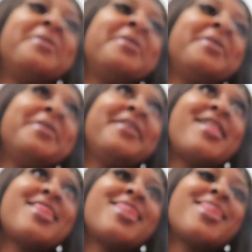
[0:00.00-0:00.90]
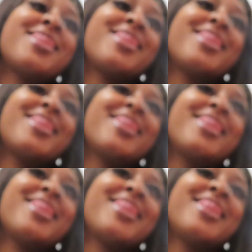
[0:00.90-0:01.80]

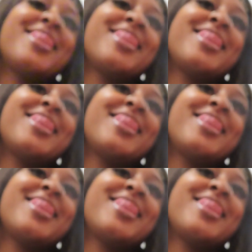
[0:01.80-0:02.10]
Nobody speaks.